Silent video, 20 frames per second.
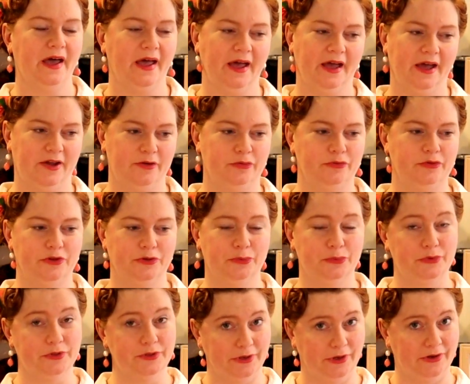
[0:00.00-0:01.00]
I feel
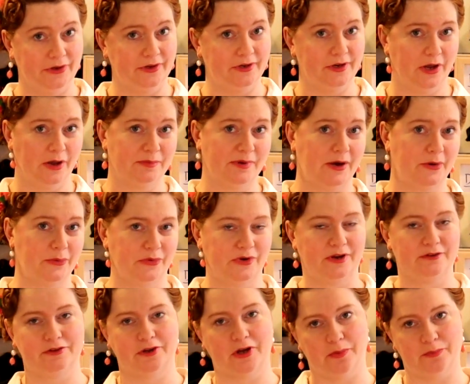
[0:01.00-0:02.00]
really good about what
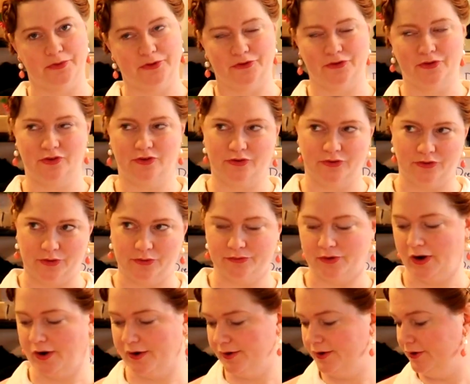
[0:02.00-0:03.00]
I've accomplished so far,